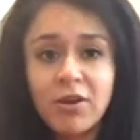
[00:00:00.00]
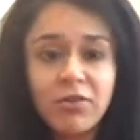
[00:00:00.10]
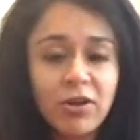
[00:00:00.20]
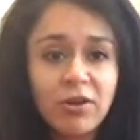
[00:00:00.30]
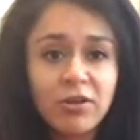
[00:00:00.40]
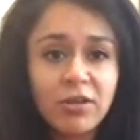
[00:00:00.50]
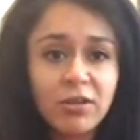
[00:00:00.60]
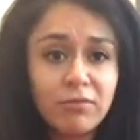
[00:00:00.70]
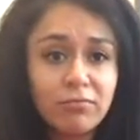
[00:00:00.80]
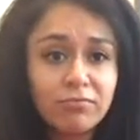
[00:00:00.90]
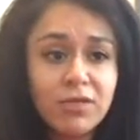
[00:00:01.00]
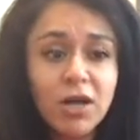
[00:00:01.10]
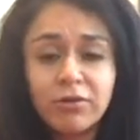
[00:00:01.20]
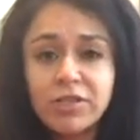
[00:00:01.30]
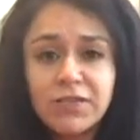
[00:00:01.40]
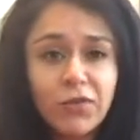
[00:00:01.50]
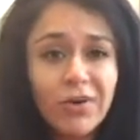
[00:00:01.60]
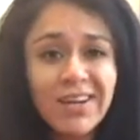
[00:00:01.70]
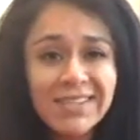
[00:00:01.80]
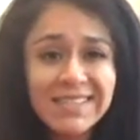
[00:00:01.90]
their tolerance
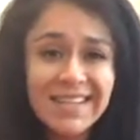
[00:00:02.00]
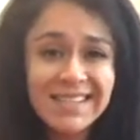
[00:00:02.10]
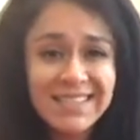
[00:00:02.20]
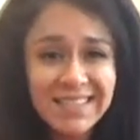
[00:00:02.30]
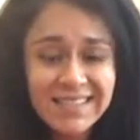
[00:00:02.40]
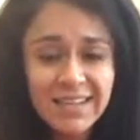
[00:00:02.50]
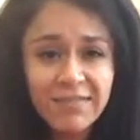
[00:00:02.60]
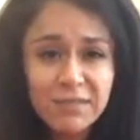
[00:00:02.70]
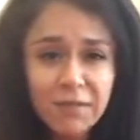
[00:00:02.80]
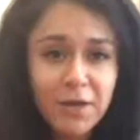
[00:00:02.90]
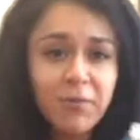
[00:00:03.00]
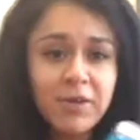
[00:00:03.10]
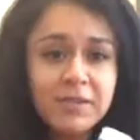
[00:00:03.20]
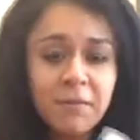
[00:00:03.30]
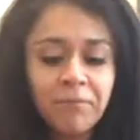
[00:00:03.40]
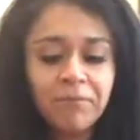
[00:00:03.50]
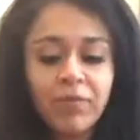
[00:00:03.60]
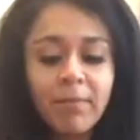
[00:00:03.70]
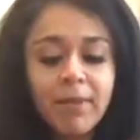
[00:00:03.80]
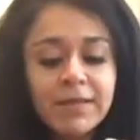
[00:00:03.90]
for it isn't as sensitive as mine was.
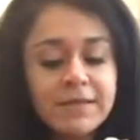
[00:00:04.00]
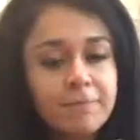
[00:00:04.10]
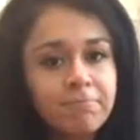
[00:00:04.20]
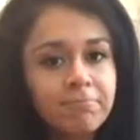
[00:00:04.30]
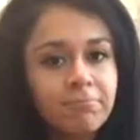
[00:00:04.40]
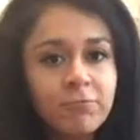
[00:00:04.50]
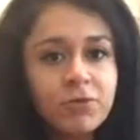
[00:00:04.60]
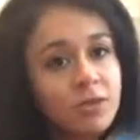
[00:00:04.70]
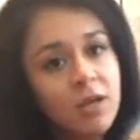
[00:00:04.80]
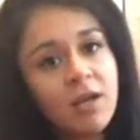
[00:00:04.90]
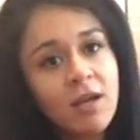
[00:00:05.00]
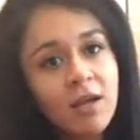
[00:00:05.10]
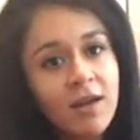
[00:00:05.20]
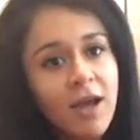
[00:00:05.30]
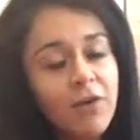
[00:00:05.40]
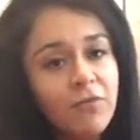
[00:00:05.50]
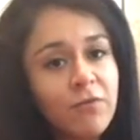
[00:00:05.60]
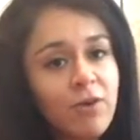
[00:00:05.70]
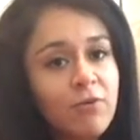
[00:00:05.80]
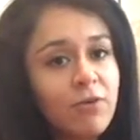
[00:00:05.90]
But Now
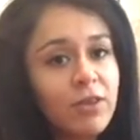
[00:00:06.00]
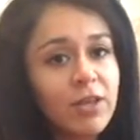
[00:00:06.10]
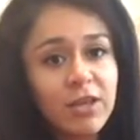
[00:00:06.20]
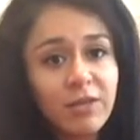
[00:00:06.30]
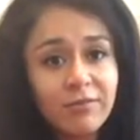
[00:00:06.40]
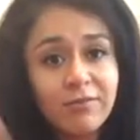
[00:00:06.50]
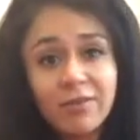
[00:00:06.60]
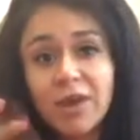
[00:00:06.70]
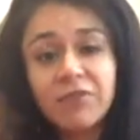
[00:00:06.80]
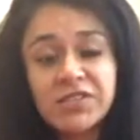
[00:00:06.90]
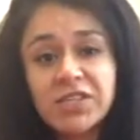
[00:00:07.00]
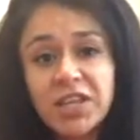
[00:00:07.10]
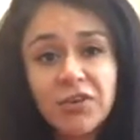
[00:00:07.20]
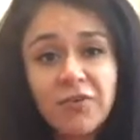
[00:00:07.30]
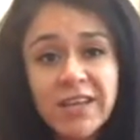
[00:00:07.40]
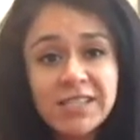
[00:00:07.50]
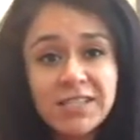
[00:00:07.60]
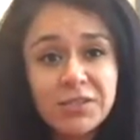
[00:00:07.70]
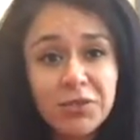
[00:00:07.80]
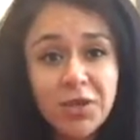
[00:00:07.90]
if you see that your face
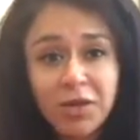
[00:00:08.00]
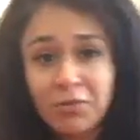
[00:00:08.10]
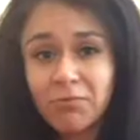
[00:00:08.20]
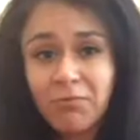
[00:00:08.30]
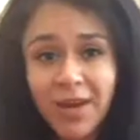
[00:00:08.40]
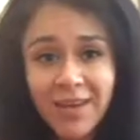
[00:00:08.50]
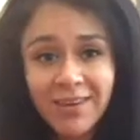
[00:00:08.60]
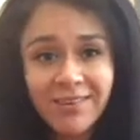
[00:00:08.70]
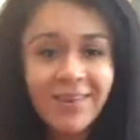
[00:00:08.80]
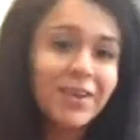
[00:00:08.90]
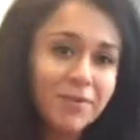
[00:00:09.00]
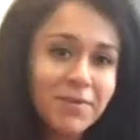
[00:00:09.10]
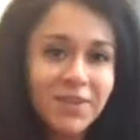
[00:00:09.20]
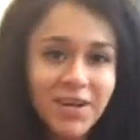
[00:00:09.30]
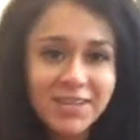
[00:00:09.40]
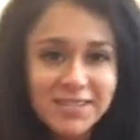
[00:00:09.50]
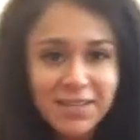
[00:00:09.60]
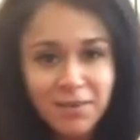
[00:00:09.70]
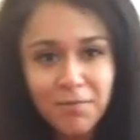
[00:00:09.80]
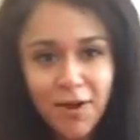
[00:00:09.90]
is turning red, it could be the niacin
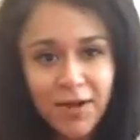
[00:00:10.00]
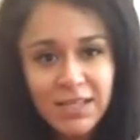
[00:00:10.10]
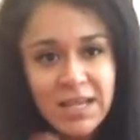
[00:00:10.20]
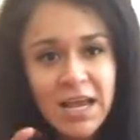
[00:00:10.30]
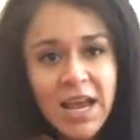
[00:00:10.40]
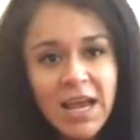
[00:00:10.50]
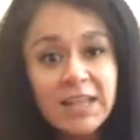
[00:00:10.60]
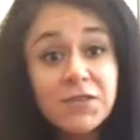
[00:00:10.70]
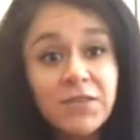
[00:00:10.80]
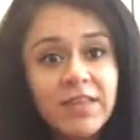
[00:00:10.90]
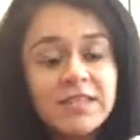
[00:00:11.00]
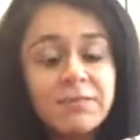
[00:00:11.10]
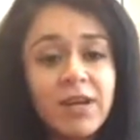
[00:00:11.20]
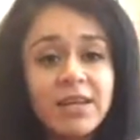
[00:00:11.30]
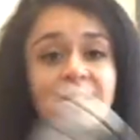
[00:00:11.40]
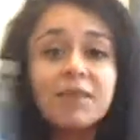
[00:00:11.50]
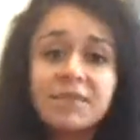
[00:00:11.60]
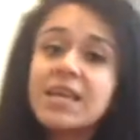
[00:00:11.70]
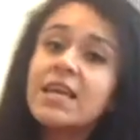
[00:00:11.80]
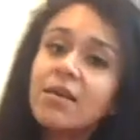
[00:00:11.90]
in a product. And so for this one, I stopped
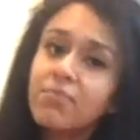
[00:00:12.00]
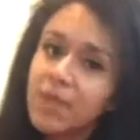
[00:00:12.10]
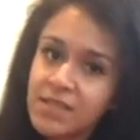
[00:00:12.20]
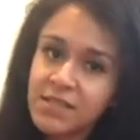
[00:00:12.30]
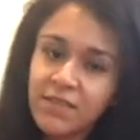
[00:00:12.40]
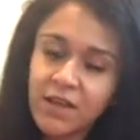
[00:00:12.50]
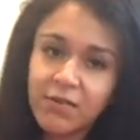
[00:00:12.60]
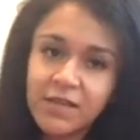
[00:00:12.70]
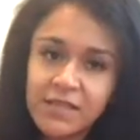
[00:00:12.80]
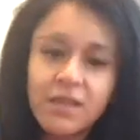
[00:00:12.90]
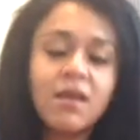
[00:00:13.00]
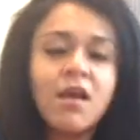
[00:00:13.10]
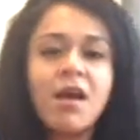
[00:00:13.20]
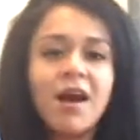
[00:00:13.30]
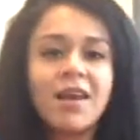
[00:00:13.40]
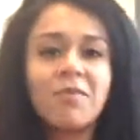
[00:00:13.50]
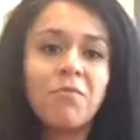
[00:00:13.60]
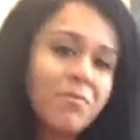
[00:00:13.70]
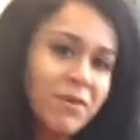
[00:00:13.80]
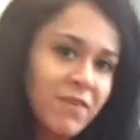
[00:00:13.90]
taking it because of that reason. I didn't
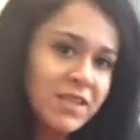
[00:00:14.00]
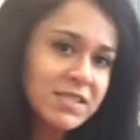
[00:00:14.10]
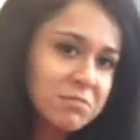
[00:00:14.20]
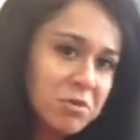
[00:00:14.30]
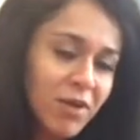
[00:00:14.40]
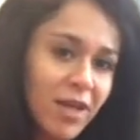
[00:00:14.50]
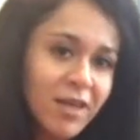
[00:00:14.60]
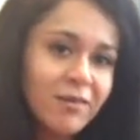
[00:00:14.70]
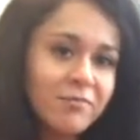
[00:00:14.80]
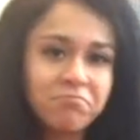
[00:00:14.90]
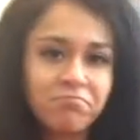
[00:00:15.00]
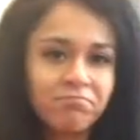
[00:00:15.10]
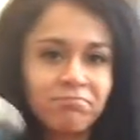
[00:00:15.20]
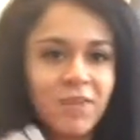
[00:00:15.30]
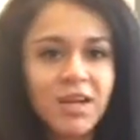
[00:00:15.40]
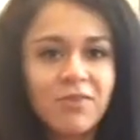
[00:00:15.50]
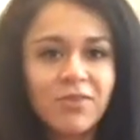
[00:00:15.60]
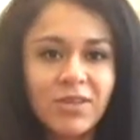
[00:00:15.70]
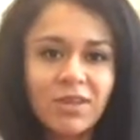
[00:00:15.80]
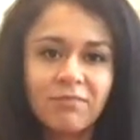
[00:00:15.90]
want my face to be red, and I didn't
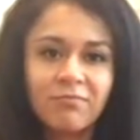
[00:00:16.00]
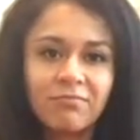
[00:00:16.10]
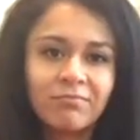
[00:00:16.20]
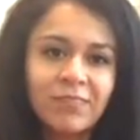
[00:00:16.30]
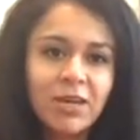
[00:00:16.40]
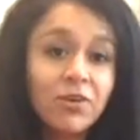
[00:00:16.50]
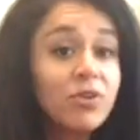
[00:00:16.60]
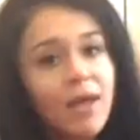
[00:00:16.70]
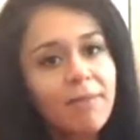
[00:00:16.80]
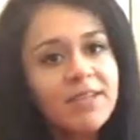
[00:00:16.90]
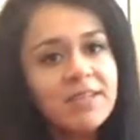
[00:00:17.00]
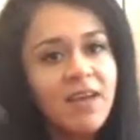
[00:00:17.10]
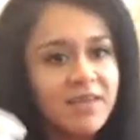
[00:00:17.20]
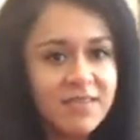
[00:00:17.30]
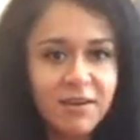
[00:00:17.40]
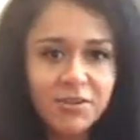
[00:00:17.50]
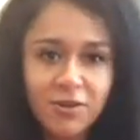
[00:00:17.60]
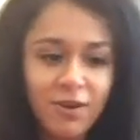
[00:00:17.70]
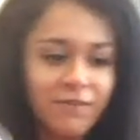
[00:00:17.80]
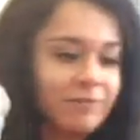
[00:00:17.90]
really care to do that. But it's okay, because now I
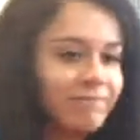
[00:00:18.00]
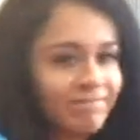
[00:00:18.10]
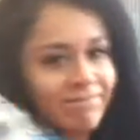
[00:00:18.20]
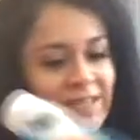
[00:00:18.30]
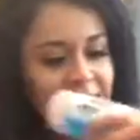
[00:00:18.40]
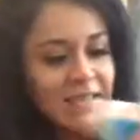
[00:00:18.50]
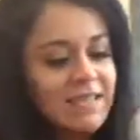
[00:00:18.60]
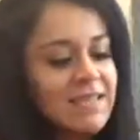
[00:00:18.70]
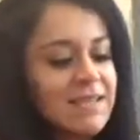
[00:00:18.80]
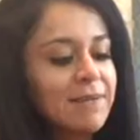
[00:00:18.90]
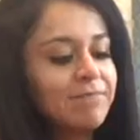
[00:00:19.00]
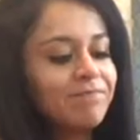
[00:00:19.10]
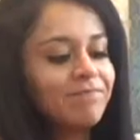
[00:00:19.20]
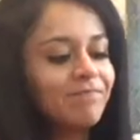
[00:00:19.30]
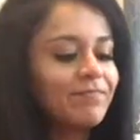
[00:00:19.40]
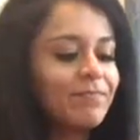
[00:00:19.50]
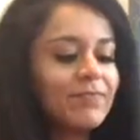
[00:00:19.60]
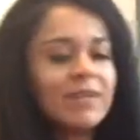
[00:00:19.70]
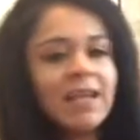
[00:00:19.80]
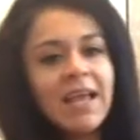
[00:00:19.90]
drink coffee. So that's good.
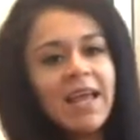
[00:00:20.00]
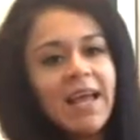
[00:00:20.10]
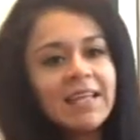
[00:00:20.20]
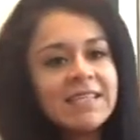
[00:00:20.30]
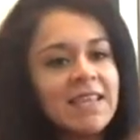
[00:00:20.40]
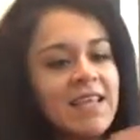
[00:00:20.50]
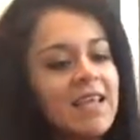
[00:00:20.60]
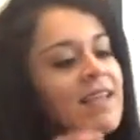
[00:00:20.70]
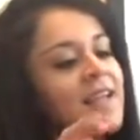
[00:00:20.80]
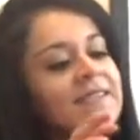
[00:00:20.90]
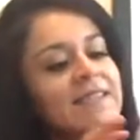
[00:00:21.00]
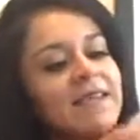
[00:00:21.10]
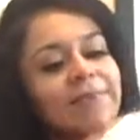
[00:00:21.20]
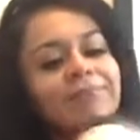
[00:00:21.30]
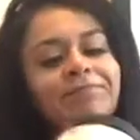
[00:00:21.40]
And so then the next thing.